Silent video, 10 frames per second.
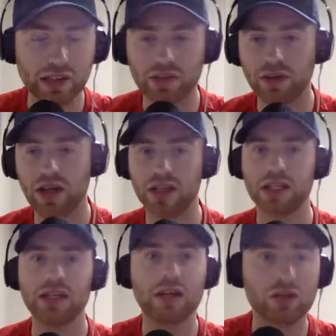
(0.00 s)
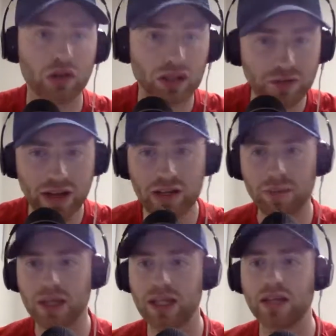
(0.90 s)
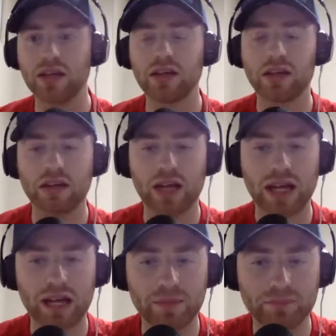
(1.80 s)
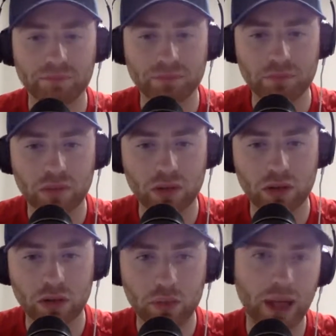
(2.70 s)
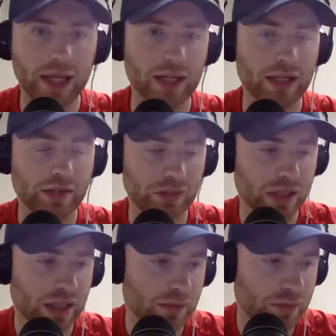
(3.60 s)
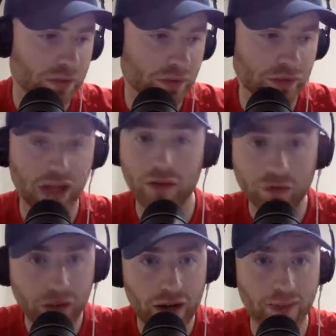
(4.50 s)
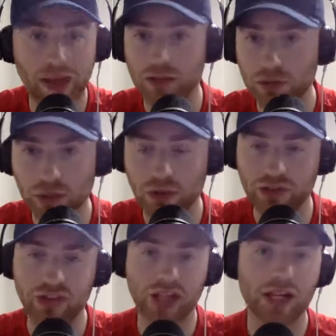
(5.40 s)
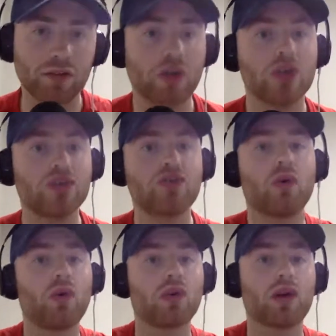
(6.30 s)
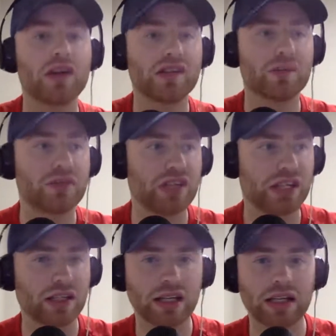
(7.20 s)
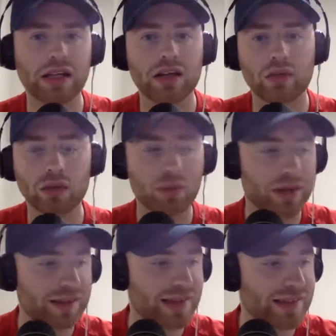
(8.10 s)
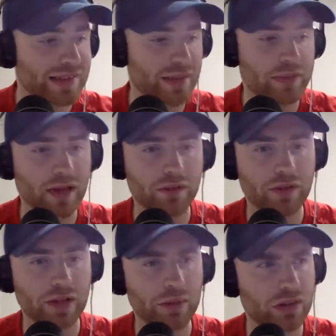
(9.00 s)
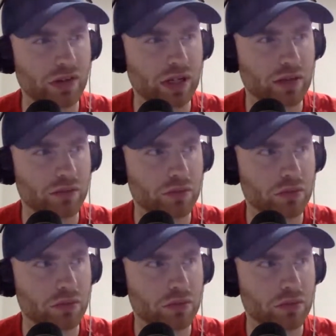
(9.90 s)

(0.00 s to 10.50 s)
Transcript: Cavani, Donny van de Beek. or Bake, if I'm saying it. Fred played really well in the second half. Those 4 guys in particular were the ones that stepped up. Hang on,